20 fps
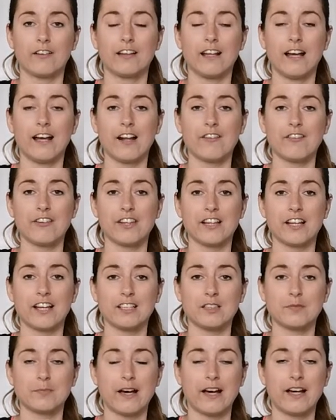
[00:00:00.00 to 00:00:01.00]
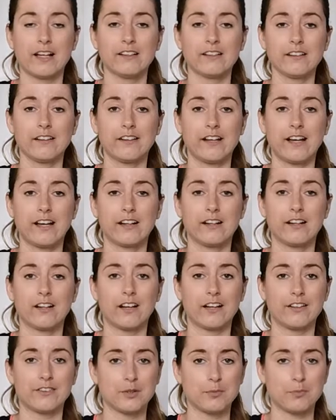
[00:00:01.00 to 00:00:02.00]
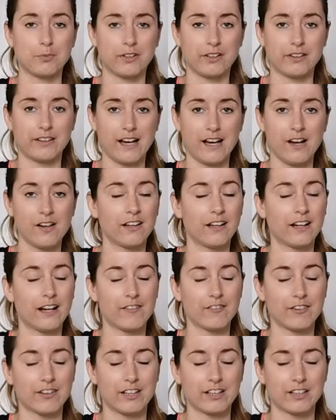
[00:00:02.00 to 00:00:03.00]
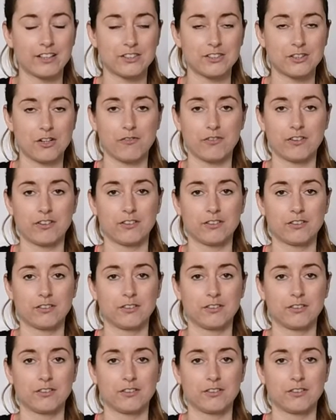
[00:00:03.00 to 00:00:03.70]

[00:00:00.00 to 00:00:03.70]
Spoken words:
let everything expand, and then as you breathe out, let everything soften.